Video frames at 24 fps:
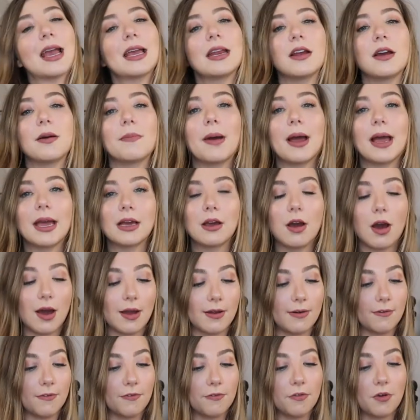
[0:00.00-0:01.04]
item I
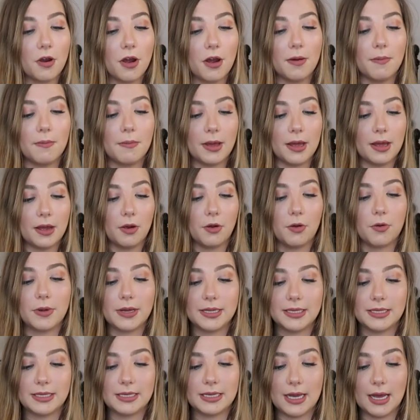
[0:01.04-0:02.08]
got from
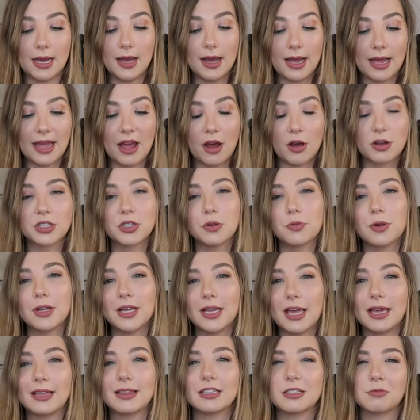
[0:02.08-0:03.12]
Aritzia, I also
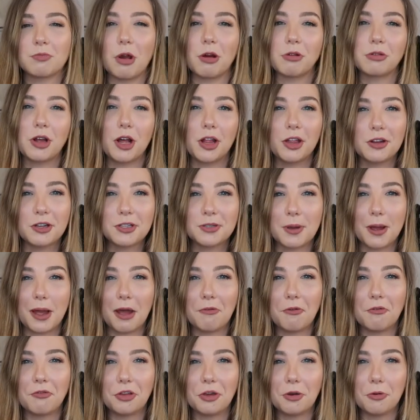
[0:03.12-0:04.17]
really like this brown color, so I
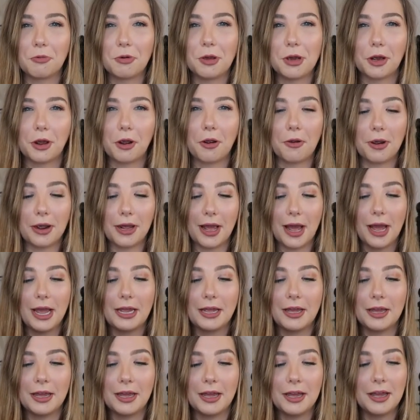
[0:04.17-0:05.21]
have a few
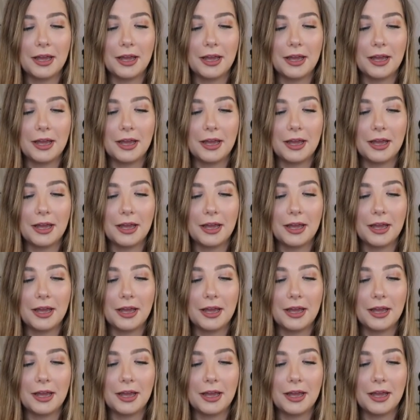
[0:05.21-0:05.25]
reoccurring